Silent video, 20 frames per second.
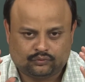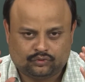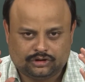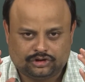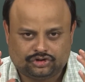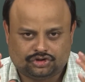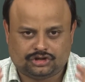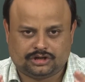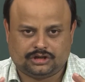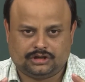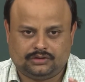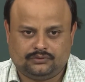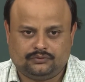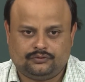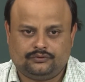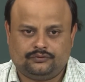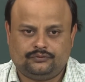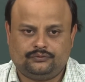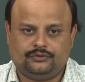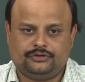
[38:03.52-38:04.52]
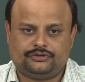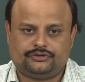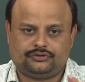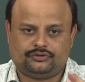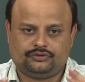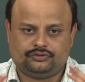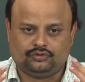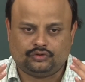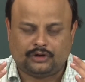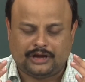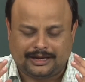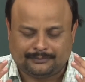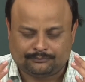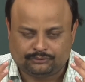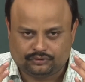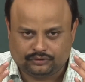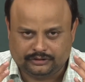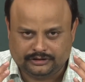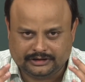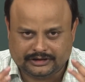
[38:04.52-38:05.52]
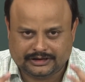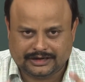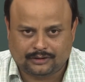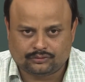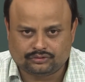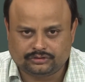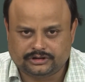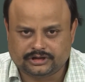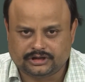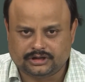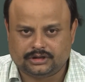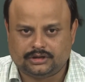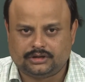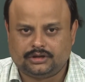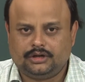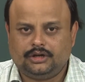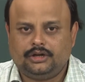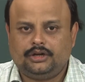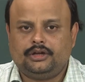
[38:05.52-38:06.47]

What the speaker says: question which you have to encounter